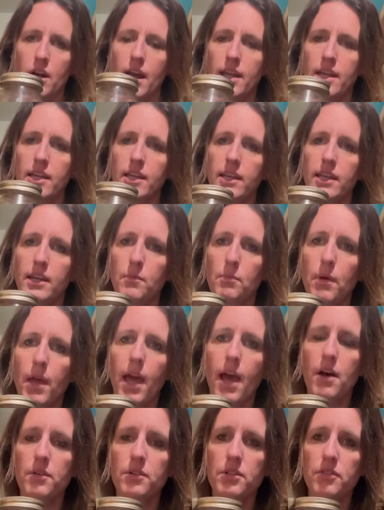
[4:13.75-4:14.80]
I can get a
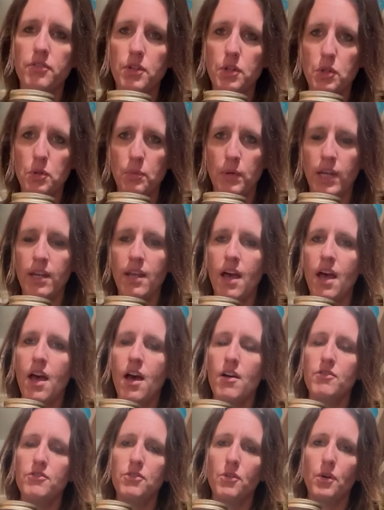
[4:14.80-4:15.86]
pound of cumin
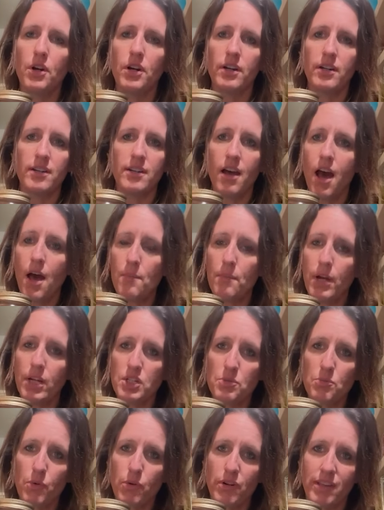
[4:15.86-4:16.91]
for not
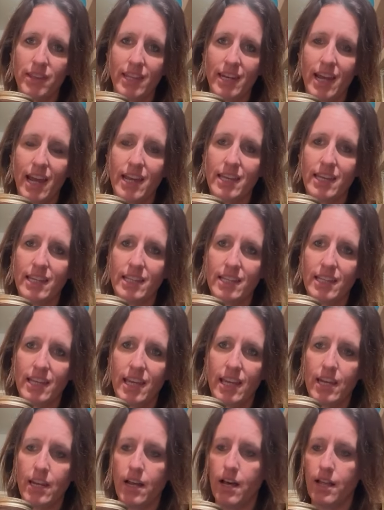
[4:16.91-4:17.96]
much more than I can
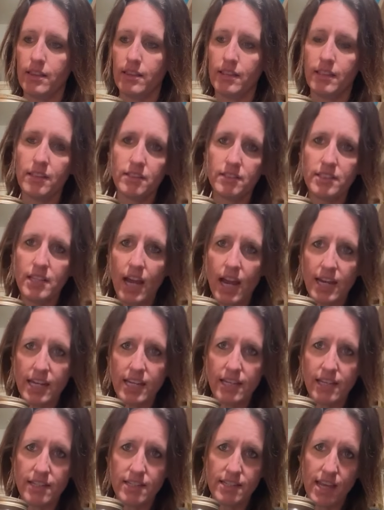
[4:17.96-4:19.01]
get a little
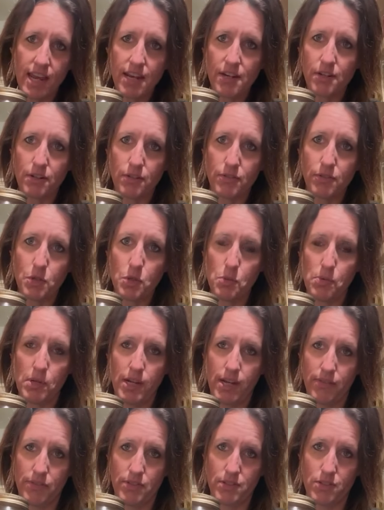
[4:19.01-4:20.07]
tiny container of cumin
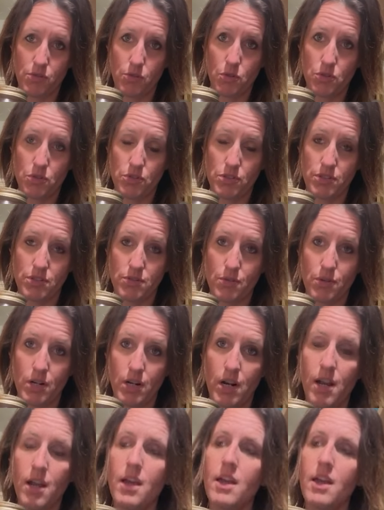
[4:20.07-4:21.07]
at the grocery store.